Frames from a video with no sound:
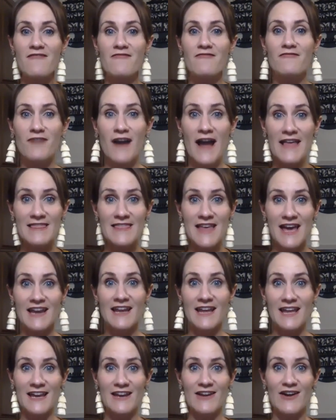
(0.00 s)
write that
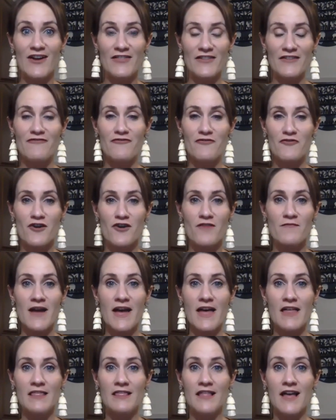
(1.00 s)
in on the form
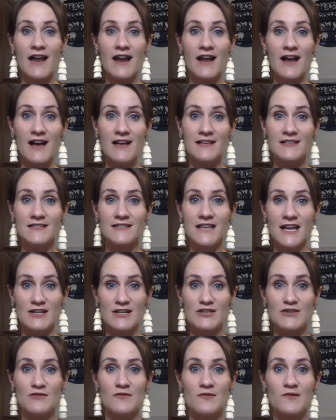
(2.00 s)
and let us send
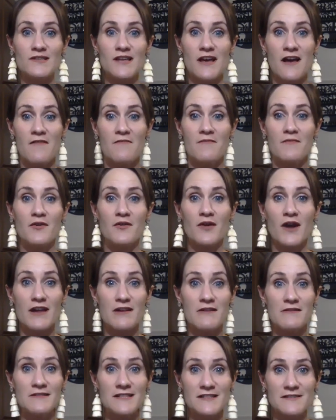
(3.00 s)
you some great
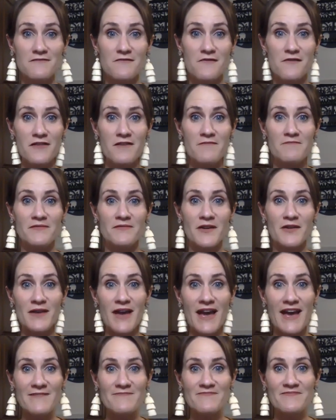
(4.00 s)
uses for them.
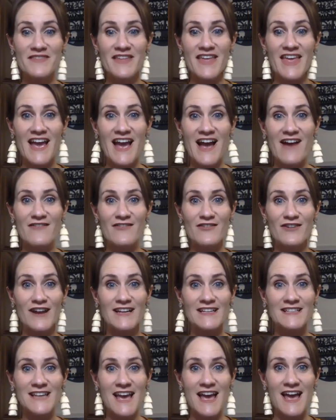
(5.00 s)
Okay? Have a
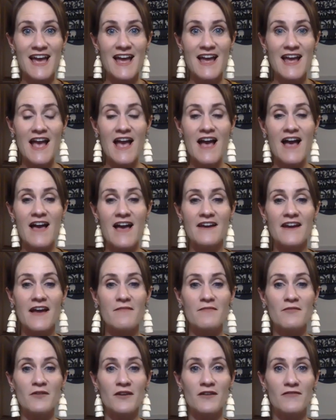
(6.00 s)
great day, and
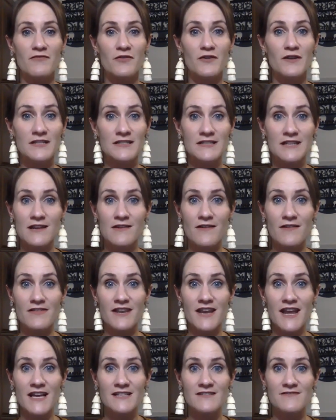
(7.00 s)
I'm looking forward to seeing you on the
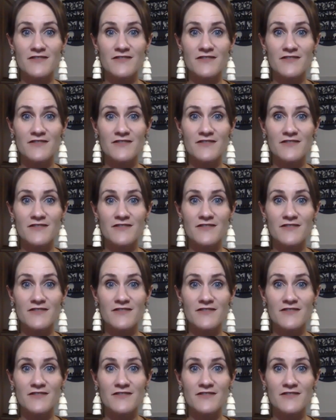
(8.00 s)
next